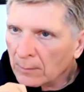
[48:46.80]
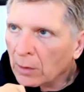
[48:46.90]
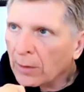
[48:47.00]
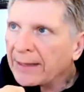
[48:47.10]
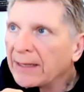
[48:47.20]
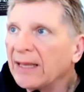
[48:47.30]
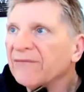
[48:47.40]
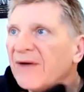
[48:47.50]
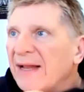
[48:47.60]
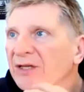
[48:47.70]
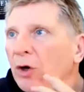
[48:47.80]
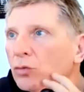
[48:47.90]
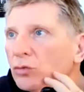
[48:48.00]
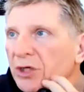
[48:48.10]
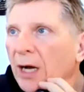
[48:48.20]
All right. If I
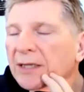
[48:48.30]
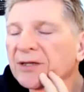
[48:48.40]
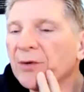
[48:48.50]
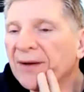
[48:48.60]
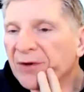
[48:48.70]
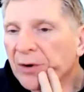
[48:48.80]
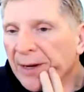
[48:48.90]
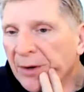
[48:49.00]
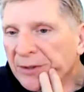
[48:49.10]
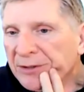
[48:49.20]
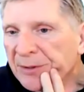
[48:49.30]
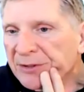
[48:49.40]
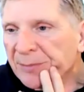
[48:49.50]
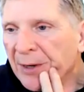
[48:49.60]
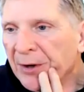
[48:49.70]
don't talk to you, have a great
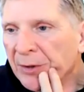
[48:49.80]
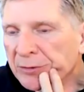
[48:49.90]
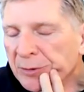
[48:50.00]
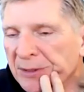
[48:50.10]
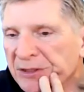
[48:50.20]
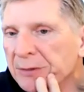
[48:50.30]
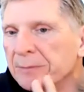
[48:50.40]
Christmas. Merry Christmas.